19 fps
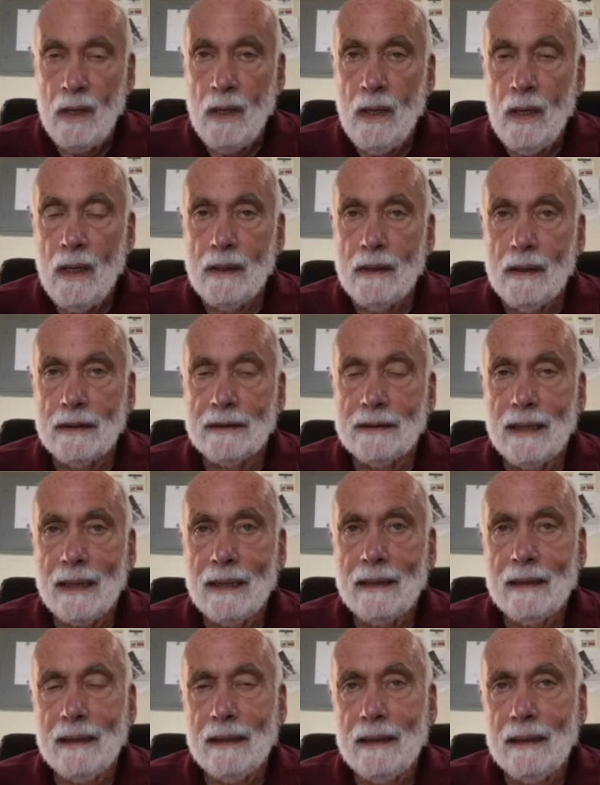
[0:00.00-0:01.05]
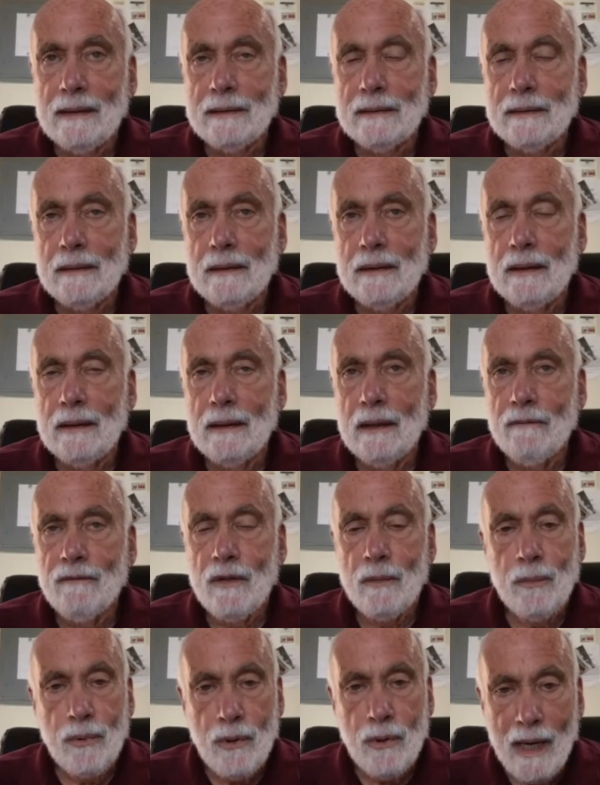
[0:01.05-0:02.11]
And the second thing is you have to
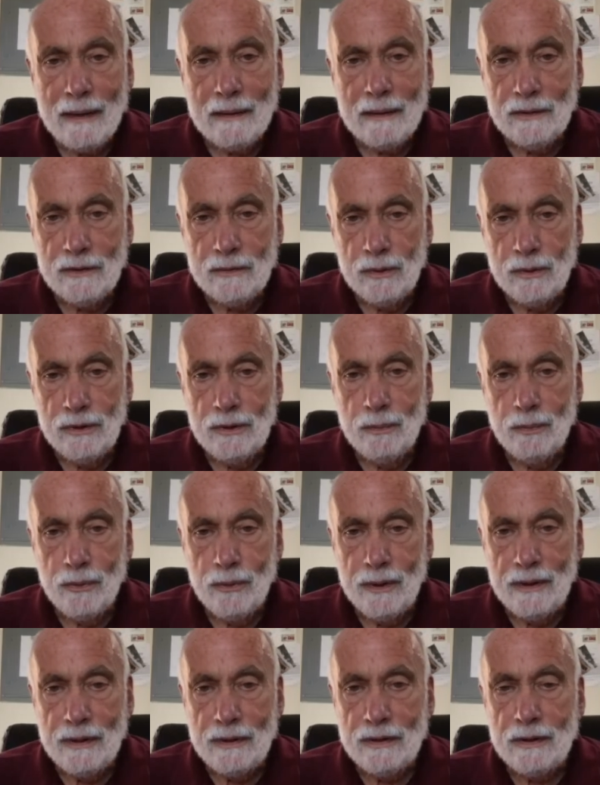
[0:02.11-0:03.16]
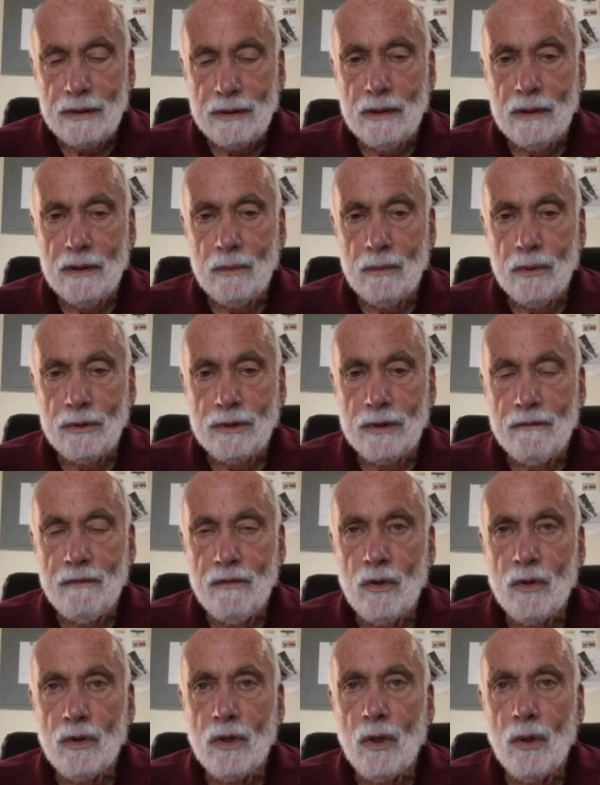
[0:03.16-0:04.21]
practice what you preach. In other words, if
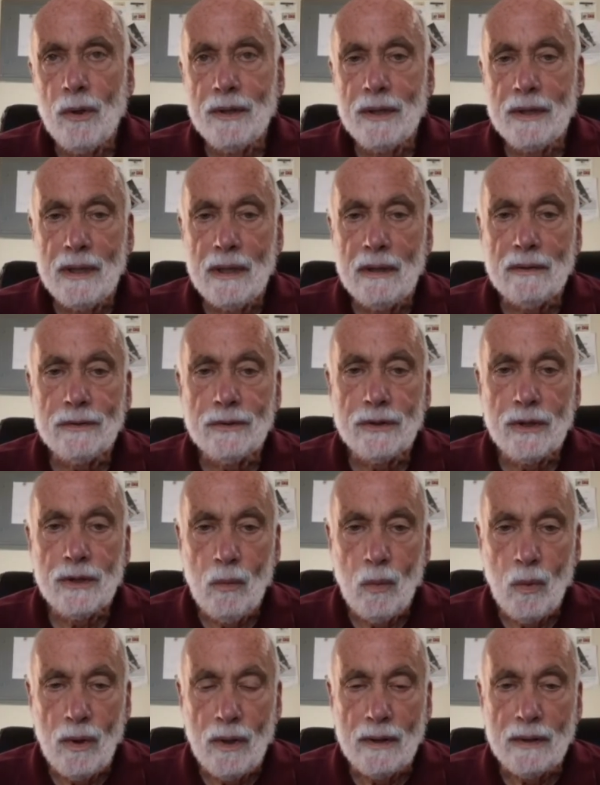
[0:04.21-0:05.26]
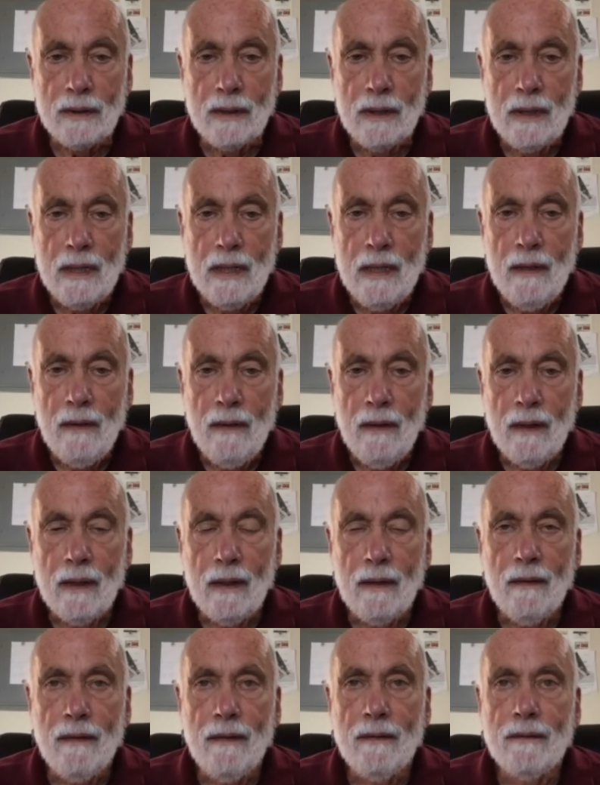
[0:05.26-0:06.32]
you're going to tell someone
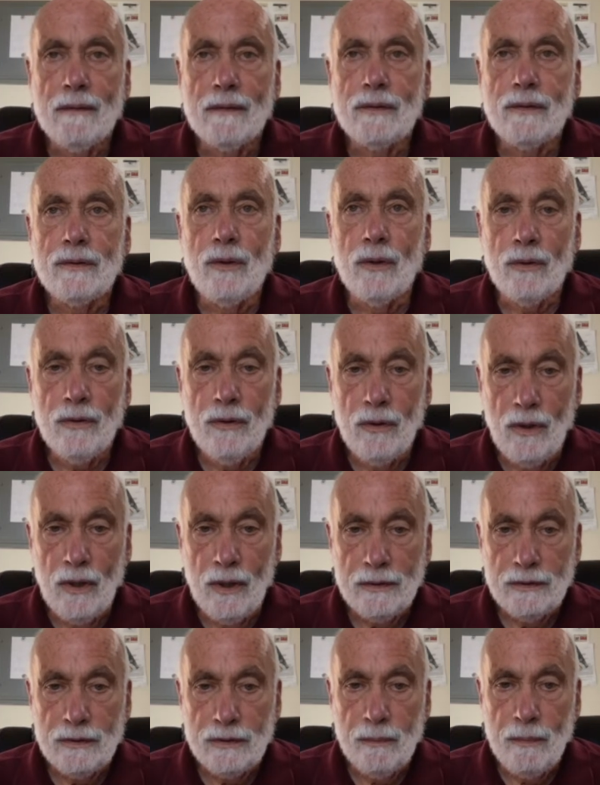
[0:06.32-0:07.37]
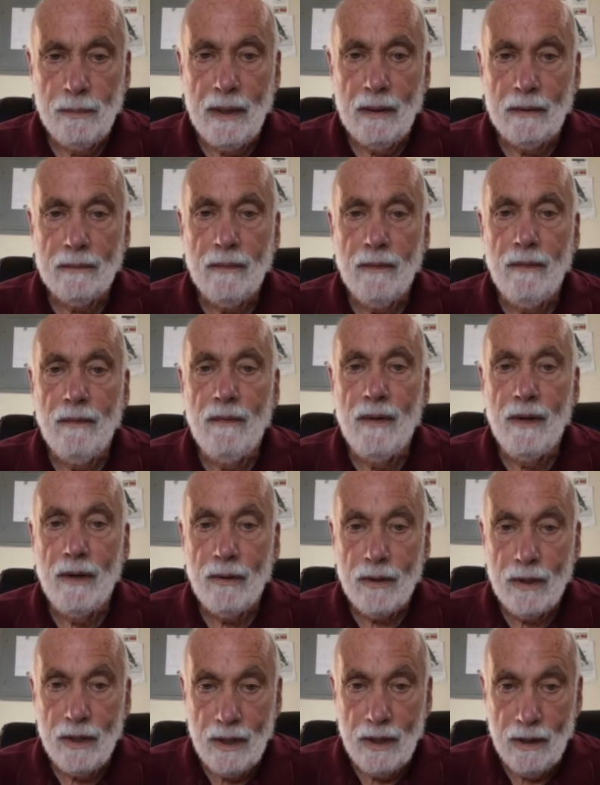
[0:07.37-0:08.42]
uh, your thoughts about their
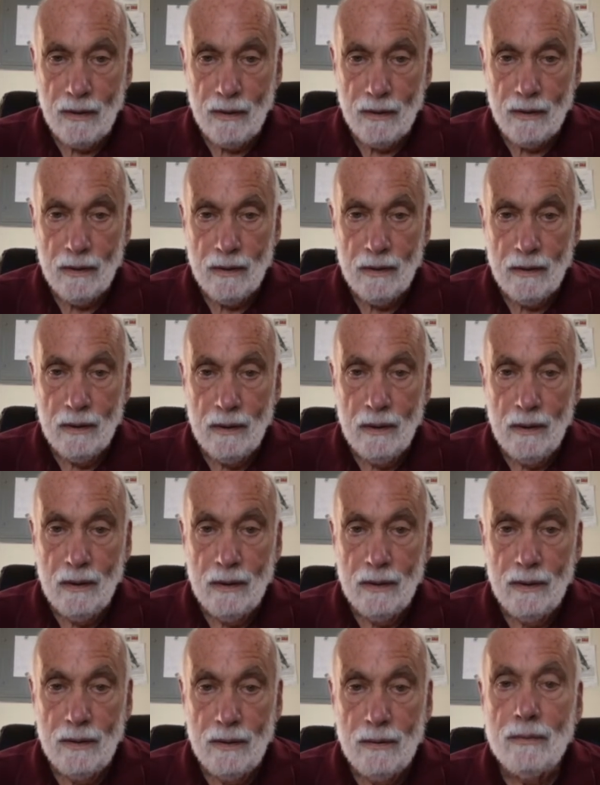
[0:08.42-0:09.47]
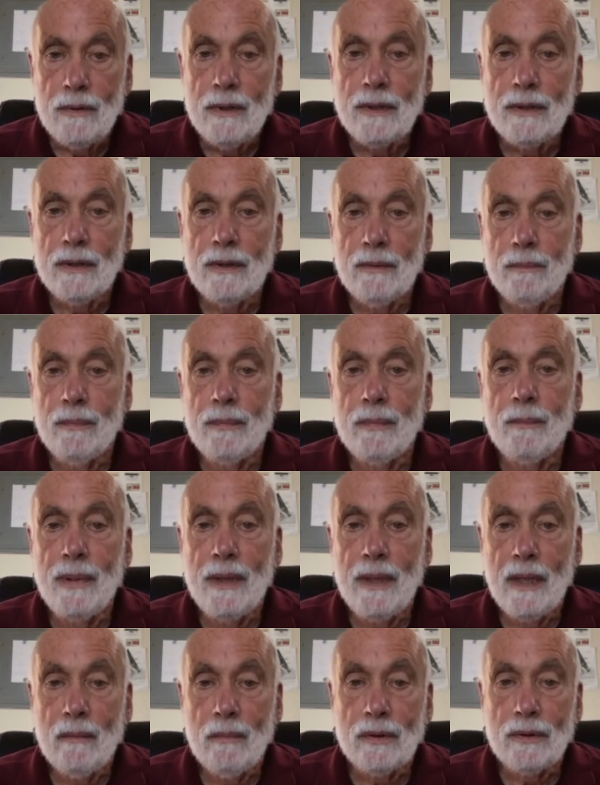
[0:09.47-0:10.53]
care, you need to be
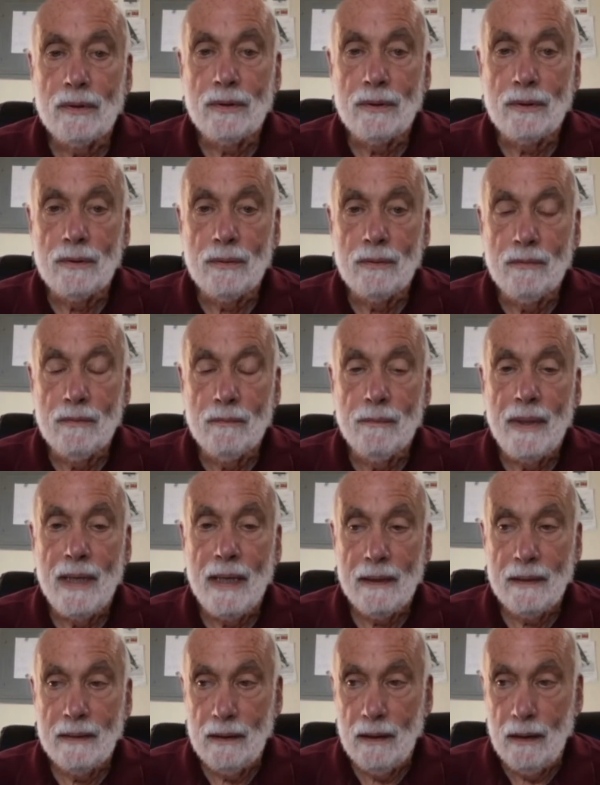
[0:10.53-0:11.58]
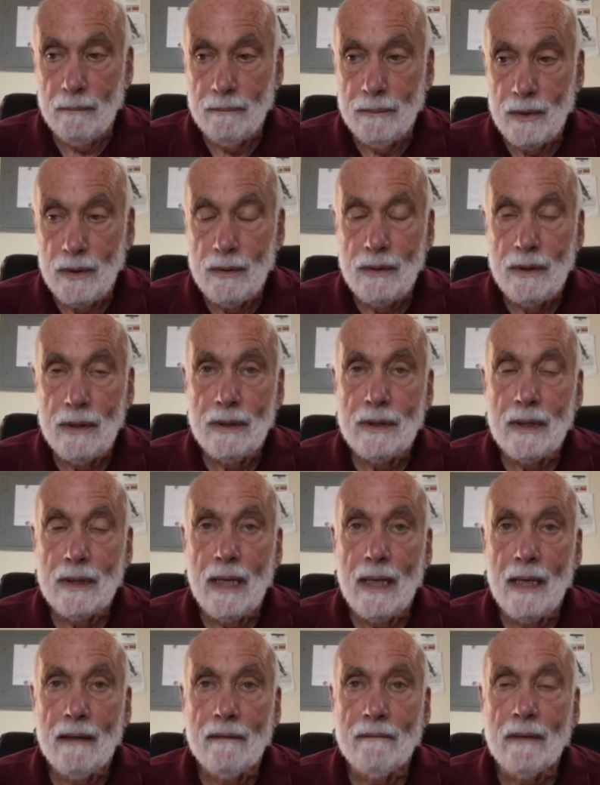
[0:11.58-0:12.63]
able to back it up. You need to
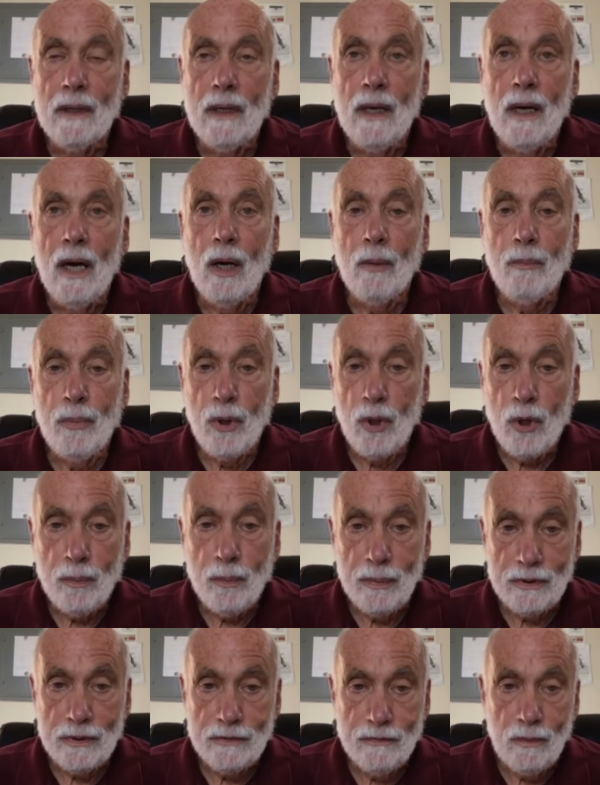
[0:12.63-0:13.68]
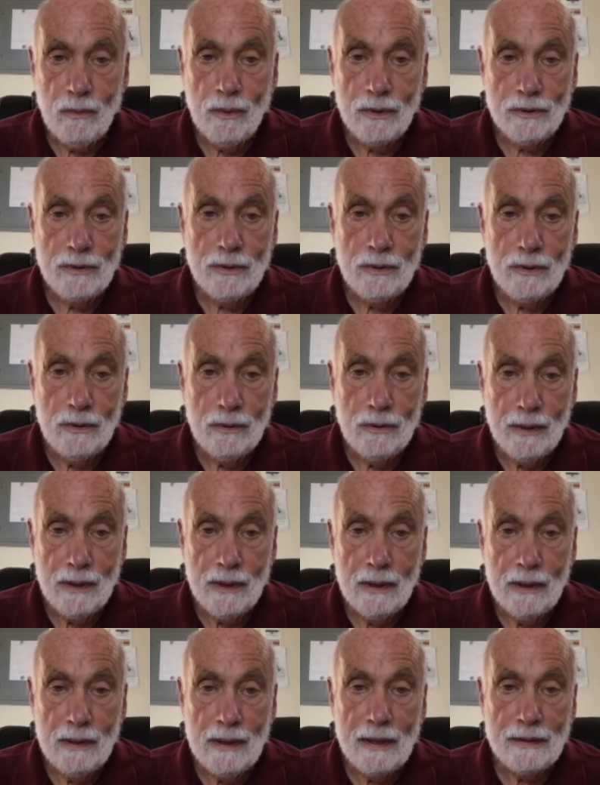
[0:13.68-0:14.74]
have a purpose for what you're doing,
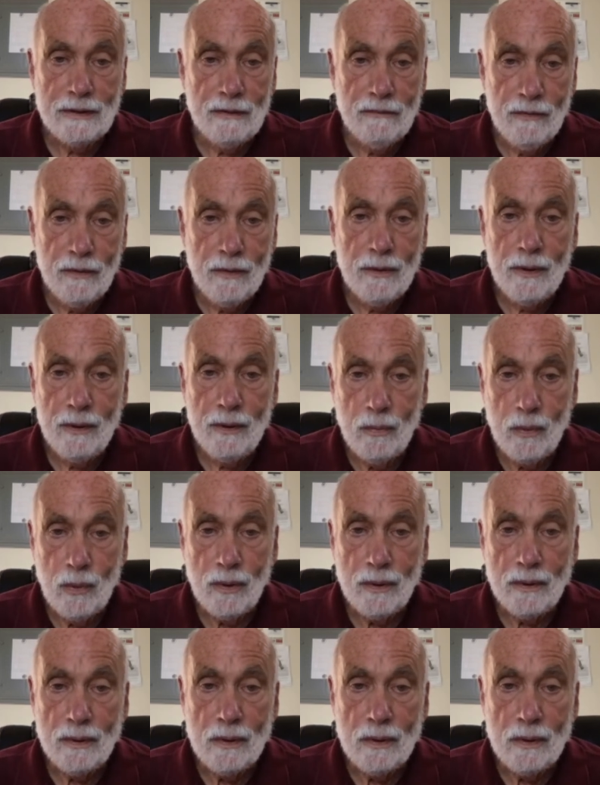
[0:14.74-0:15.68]
and that's very important.